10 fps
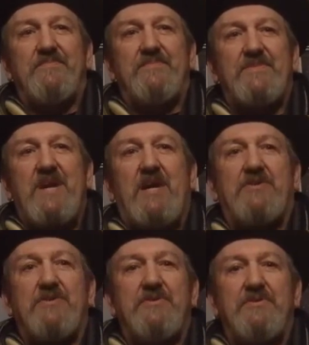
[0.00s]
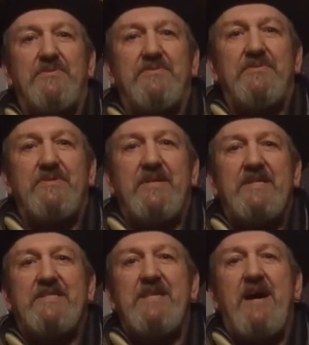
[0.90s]
Doctor Who.
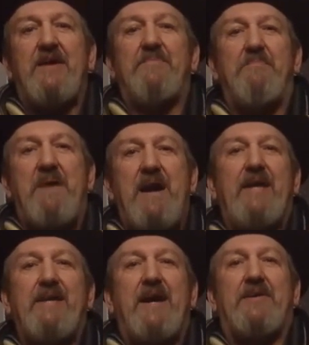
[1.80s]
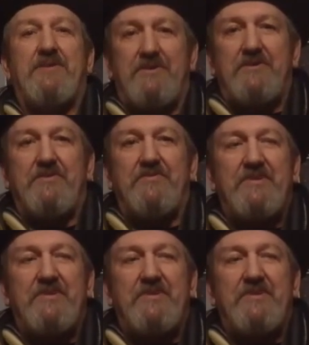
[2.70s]
It's not my Doctor Who.